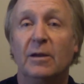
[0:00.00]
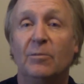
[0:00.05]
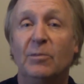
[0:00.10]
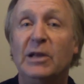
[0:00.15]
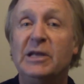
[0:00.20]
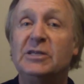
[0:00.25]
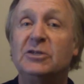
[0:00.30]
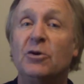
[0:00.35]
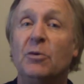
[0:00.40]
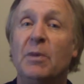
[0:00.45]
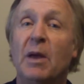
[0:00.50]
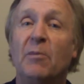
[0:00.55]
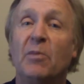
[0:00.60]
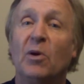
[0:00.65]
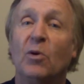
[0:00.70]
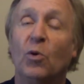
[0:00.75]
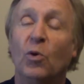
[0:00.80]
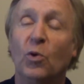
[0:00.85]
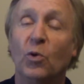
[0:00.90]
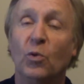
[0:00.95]
Please remember
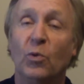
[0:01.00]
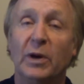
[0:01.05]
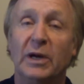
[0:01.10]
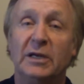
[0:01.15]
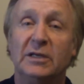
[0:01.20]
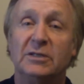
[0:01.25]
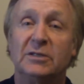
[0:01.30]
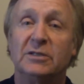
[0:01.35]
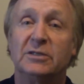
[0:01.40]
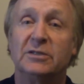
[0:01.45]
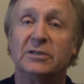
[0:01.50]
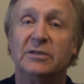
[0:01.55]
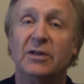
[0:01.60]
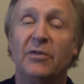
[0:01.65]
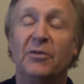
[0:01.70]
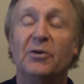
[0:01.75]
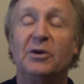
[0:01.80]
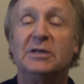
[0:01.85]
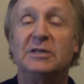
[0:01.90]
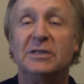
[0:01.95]
always
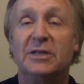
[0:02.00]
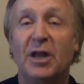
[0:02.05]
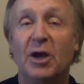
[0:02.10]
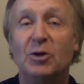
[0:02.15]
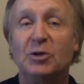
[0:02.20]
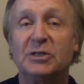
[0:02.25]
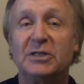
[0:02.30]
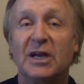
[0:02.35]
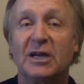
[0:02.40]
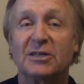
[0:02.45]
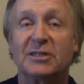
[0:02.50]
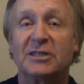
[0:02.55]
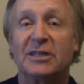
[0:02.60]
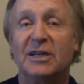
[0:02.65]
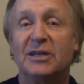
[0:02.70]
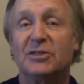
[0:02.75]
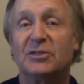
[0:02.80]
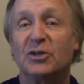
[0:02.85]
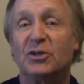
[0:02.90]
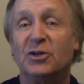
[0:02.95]
that there is no such
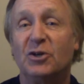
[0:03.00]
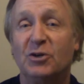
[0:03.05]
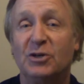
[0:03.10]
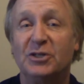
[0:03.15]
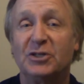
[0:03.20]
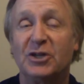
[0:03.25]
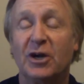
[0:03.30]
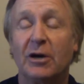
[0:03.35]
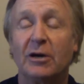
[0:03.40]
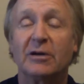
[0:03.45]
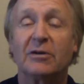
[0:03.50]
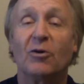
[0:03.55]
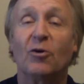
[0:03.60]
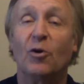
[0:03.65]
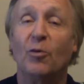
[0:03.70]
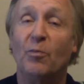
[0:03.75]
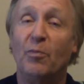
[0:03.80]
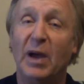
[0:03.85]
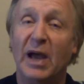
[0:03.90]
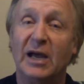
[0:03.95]
thing as a good chart or
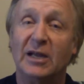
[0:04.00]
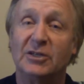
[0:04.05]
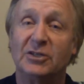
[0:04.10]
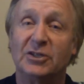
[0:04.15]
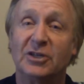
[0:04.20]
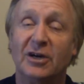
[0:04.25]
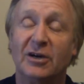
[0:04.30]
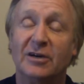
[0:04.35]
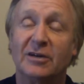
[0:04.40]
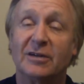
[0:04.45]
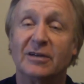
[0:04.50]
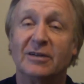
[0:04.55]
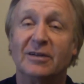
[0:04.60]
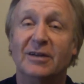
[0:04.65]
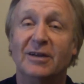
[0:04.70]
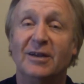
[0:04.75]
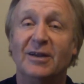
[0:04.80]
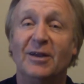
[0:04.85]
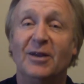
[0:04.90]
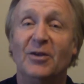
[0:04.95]
a bad chart.
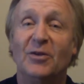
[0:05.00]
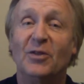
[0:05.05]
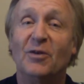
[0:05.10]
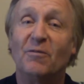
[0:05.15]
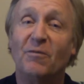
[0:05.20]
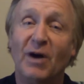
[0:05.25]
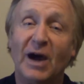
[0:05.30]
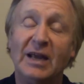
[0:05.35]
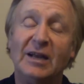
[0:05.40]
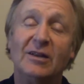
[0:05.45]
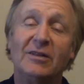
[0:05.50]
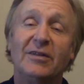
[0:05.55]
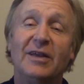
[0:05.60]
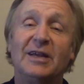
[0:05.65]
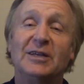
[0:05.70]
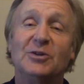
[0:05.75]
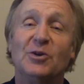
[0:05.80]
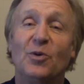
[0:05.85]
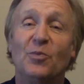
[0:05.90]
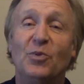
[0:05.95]
The vital
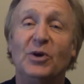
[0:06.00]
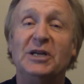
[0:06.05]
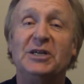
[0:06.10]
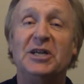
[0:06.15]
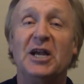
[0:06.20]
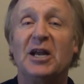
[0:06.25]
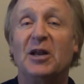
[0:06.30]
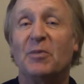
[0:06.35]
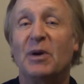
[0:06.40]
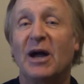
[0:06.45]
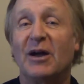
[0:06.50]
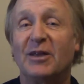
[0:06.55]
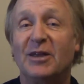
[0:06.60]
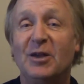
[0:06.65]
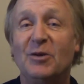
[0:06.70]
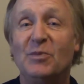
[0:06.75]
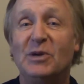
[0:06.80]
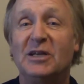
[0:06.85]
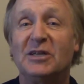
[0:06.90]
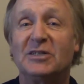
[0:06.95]
thing to appreciate about
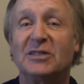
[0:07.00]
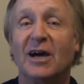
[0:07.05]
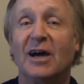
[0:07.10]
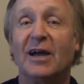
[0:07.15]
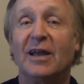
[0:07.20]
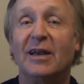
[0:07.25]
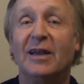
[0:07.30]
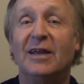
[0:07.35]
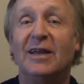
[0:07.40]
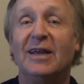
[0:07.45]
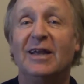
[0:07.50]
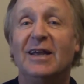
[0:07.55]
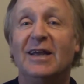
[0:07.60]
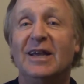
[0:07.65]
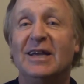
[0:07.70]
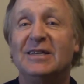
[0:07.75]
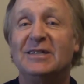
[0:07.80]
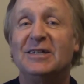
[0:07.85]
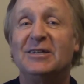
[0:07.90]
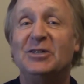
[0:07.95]
human design
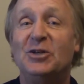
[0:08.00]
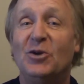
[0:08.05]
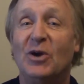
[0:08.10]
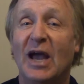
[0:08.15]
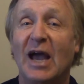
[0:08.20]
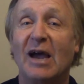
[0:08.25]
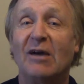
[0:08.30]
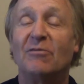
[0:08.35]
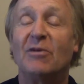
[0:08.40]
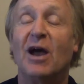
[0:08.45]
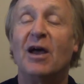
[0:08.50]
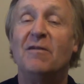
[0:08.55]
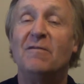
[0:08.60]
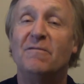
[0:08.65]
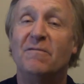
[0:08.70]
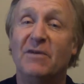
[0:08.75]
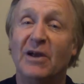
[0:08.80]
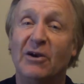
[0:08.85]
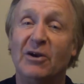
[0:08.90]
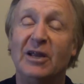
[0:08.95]
is that you have a
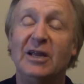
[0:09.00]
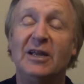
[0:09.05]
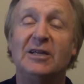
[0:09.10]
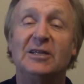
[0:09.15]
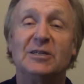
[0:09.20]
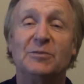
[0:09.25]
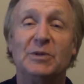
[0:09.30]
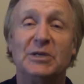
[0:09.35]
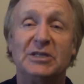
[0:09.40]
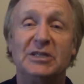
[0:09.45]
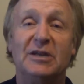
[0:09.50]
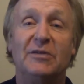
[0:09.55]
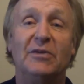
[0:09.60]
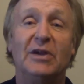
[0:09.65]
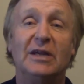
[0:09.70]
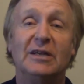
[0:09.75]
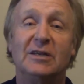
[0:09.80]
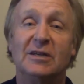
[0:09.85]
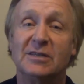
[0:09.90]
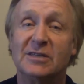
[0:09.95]
very
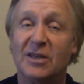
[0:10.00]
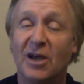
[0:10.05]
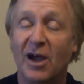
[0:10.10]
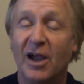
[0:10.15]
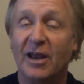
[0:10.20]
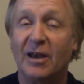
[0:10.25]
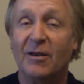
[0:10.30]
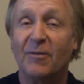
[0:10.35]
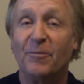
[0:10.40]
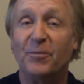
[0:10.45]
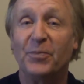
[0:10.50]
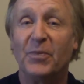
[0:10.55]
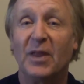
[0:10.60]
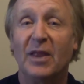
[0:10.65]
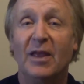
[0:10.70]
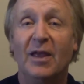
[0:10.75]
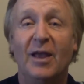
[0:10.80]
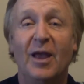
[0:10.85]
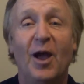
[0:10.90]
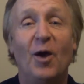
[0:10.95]
specific design.
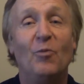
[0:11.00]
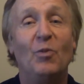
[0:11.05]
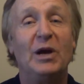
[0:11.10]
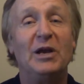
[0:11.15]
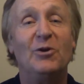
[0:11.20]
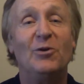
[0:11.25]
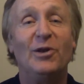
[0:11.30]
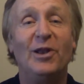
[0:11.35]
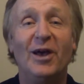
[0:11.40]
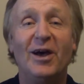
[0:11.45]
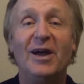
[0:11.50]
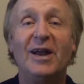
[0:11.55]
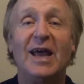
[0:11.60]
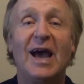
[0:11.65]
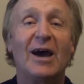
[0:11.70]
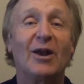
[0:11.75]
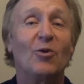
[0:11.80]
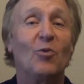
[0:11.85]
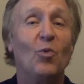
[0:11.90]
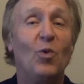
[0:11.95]
And when you learn
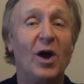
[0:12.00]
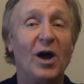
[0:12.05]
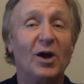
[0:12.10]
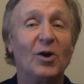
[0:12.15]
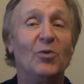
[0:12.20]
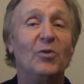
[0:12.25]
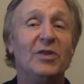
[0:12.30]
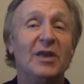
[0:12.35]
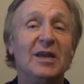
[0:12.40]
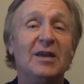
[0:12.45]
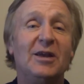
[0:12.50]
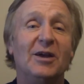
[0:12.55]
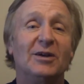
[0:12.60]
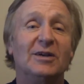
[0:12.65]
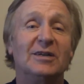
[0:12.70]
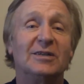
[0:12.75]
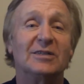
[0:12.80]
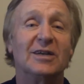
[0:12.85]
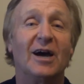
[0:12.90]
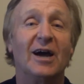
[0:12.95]
how to work within your
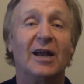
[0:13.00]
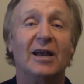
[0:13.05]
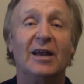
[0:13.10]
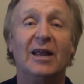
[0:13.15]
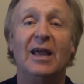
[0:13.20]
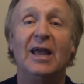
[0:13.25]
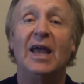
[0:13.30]
design,